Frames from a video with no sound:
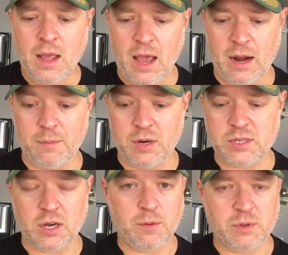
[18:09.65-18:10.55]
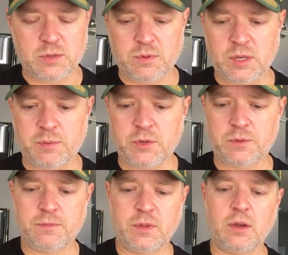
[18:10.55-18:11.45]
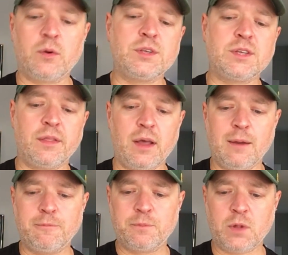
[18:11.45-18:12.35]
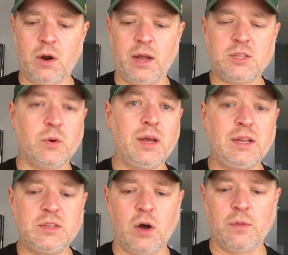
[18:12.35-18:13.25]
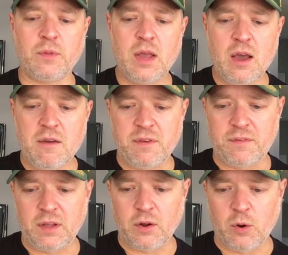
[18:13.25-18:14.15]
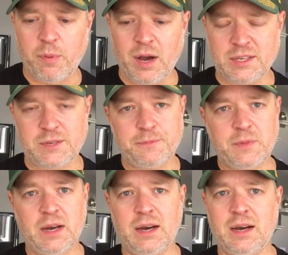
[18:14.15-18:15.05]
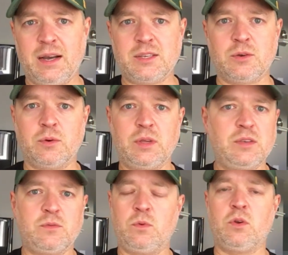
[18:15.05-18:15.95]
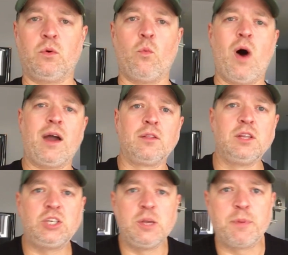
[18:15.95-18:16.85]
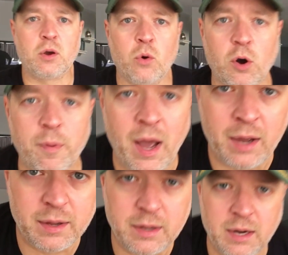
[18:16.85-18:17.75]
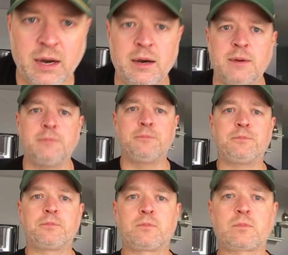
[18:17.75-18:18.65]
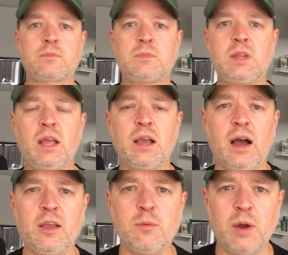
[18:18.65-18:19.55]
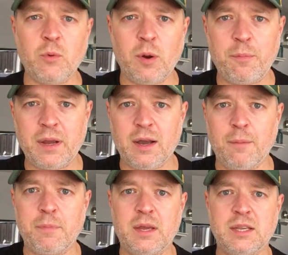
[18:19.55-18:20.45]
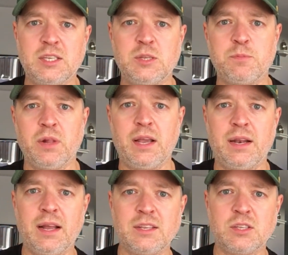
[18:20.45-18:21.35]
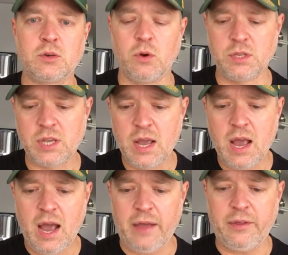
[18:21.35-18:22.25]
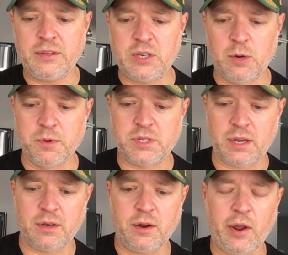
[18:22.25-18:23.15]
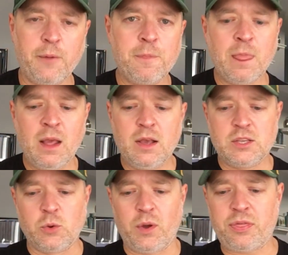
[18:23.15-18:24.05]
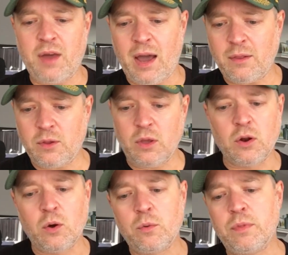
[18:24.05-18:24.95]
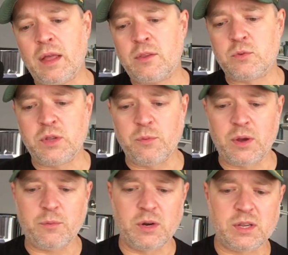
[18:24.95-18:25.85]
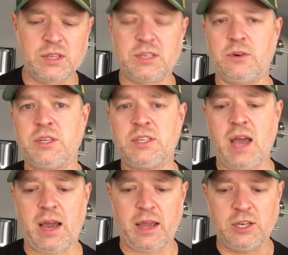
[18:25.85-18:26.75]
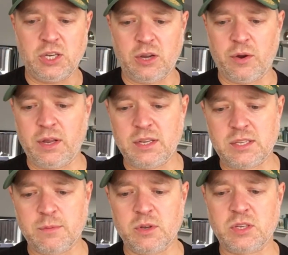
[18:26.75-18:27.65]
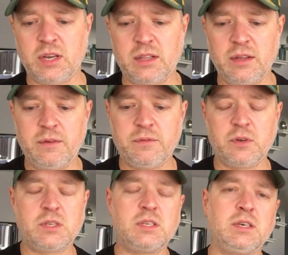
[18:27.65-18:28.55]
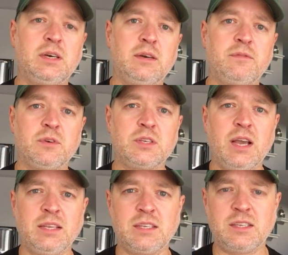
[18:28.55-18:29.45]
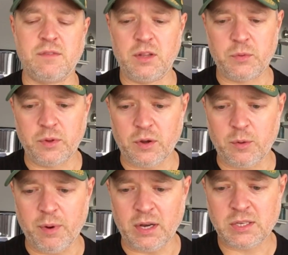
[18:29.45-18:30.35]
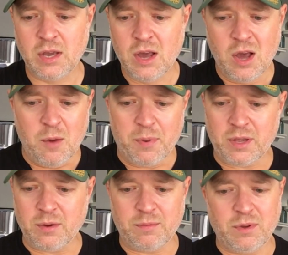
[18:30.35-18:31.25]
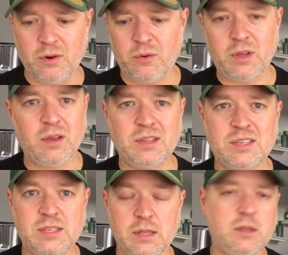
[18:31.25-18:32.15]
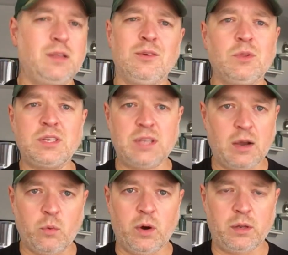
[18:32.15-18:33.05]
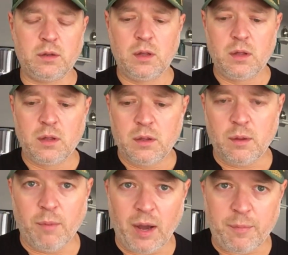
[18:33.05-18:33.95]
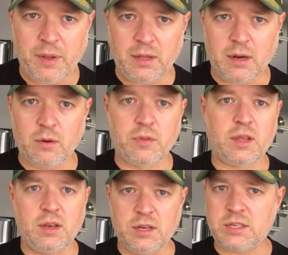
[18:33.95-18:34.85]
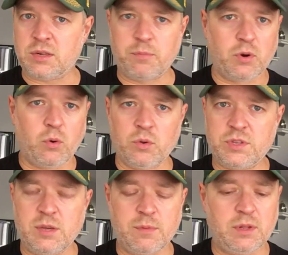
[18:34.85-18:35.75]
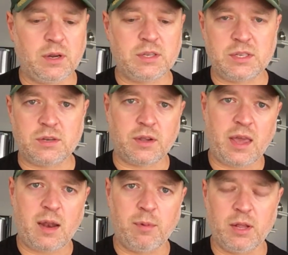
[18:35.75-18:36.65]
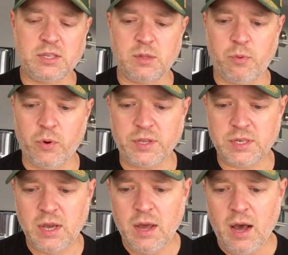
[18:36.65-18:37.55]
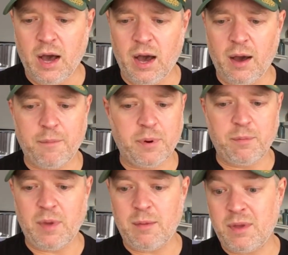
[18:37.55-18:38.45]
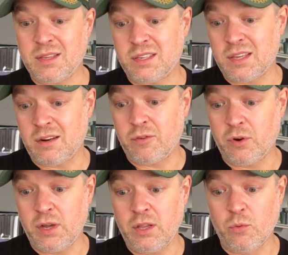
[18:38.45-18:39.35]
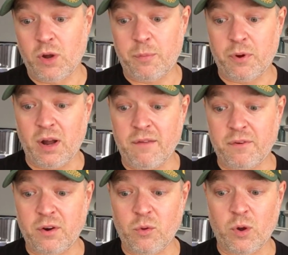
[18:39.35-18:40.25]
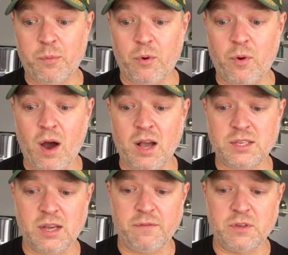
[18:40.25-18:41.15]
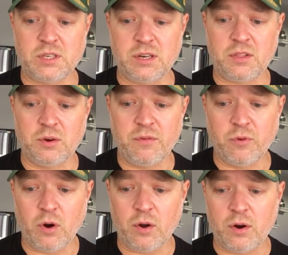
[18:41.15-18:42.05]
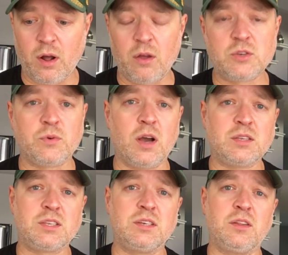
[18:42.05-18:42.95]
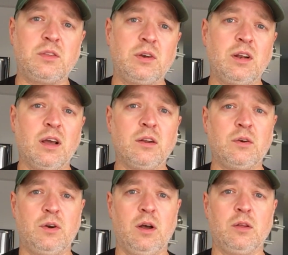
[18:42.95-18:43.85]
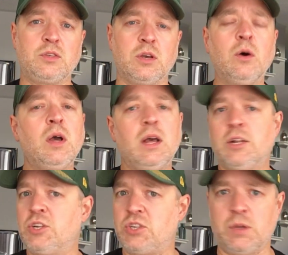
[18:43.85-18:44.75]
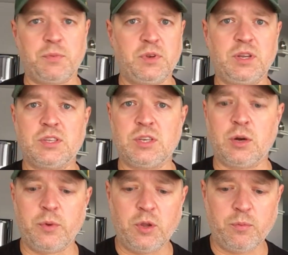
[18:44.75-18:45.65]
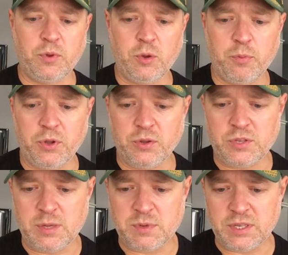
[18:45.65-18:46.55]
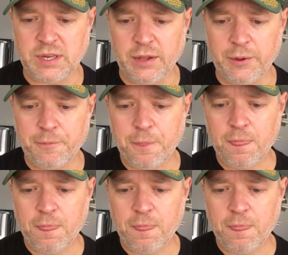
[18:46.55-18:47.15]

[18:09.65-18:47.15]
And I'm going to talk about some sleepers. I think I already said that. All right, so Andy Dalton, $1,500. So he's wildly cheap at quarterback. Guy you might want to pick up because he's playing against the Colts and their terrible secondary. So with that, that's when you might want to consider a stack. AJ Green is the most likely first guess at $7,300. But and only stack one. In my opinion, I don't think you need to start putting a whole team in there because they start cannibalizing the points. But maybe instead of Green, you want to put Eifert or you want to put Ross. Eifert's sitting at $3,400. Ross is sitting at $3,900. So just something to consider when you're putting your teams together.